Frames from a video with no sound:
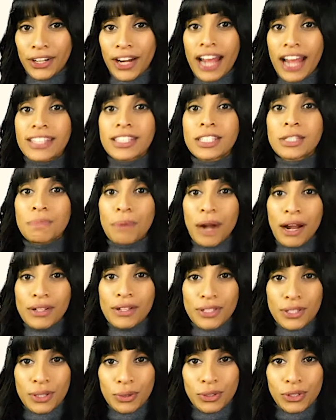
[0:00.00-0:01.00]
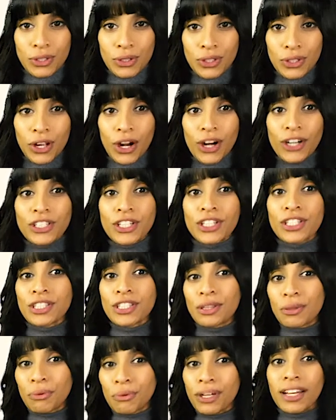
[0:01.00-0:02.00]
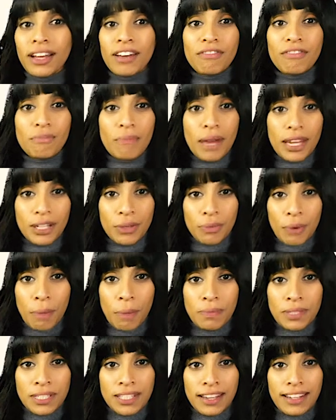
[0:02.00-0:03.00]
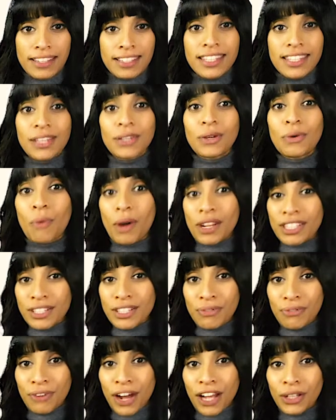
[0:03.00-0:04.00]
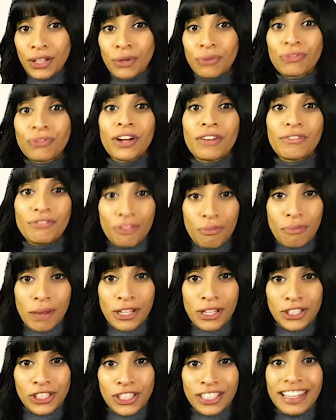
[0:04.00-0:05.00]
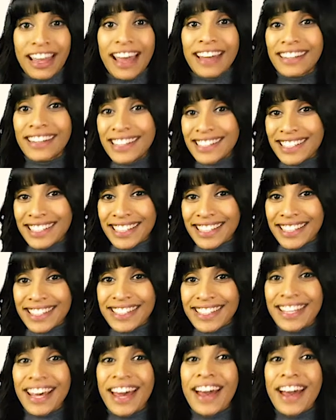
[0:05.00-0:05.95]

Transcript: and Sprout Social are just 3 of many websites that you'll want to follow for information and ideas